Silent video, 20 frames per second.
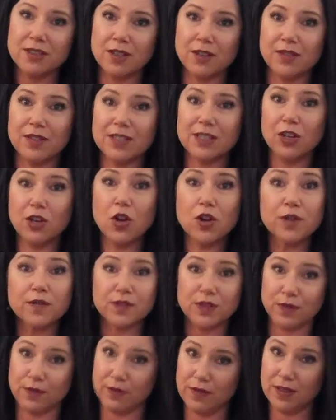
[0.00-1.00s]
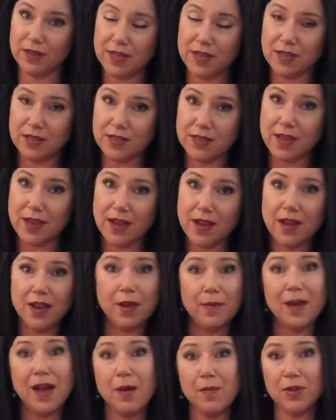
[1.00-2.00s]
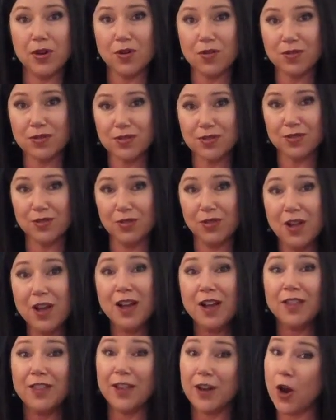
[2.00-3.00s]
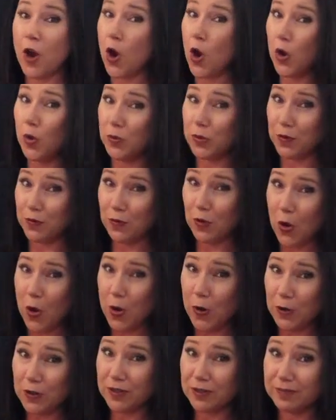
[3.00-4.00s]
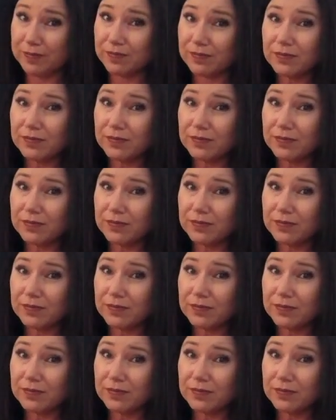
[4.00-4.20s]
So there's a lot of different things there about minoxidil that I hope you've learned.